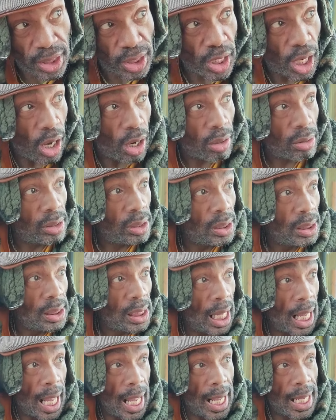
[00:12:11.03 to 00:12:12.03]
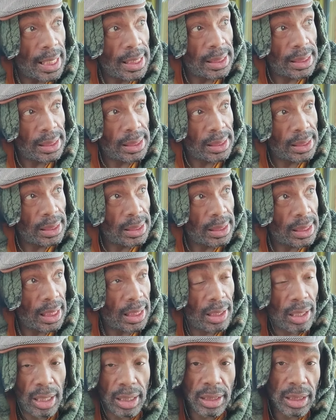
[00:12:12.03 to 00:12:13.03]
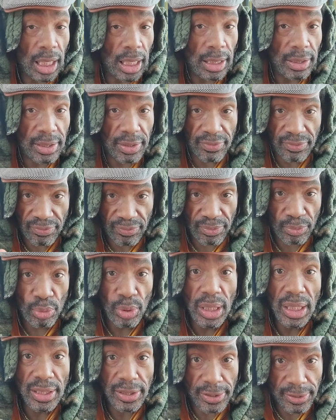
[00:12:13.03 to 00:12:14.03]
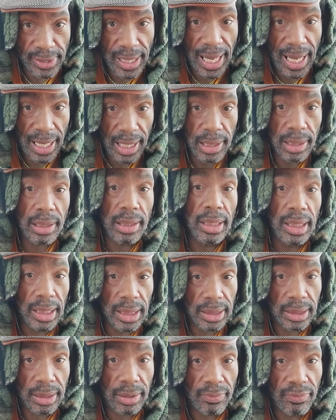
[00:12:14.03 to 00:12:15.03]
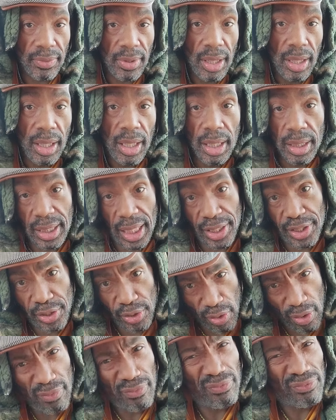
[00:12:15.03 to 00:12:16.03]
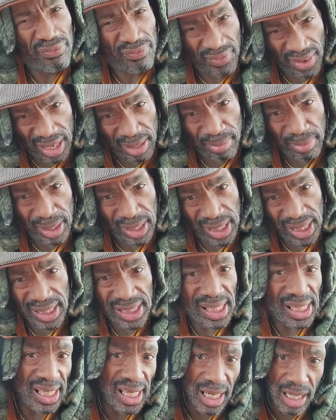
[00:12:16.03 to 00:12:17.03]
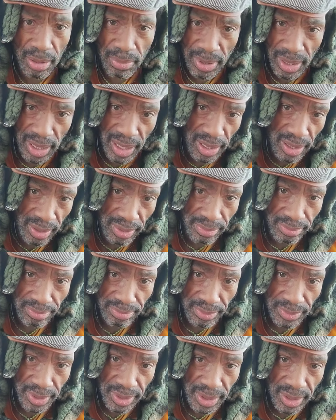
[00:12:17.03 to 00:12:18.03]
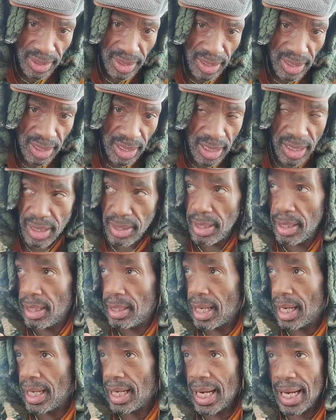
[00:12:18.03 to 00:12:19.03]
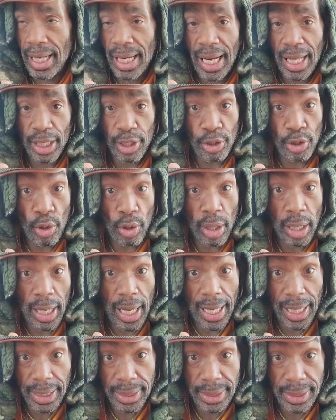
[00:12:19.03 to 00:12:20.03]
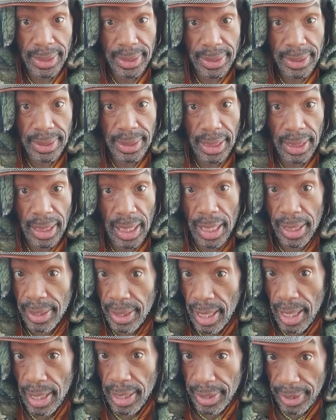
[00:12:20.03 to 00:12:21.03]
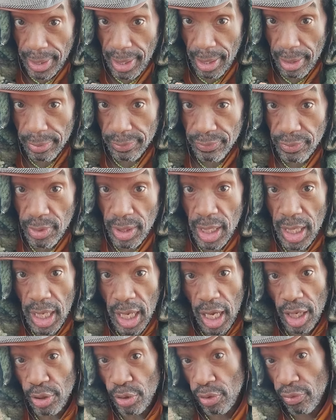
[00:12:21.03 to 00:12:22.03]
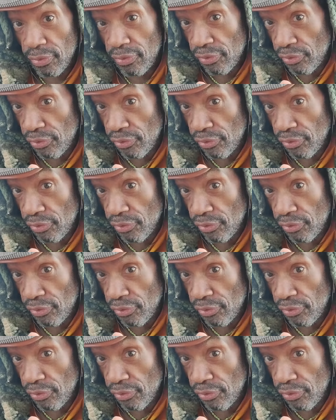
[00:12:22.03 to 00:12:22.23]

No. And it's really sad, collective, that your own family is the enemy here. Like your exes are not enough, and your